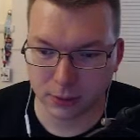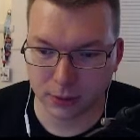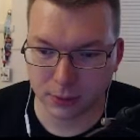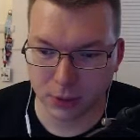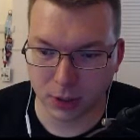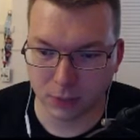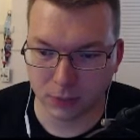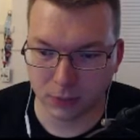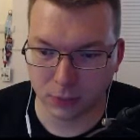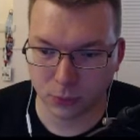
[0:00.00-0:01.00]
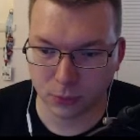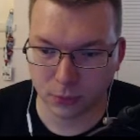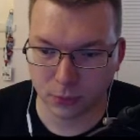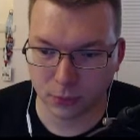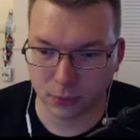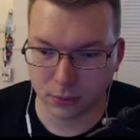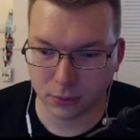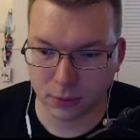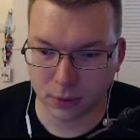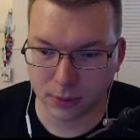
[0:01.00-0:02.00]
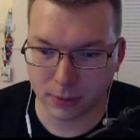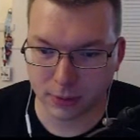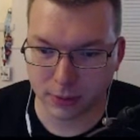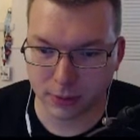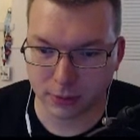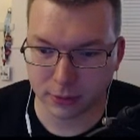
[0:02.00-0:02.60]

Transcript: Coming up. I'm on it.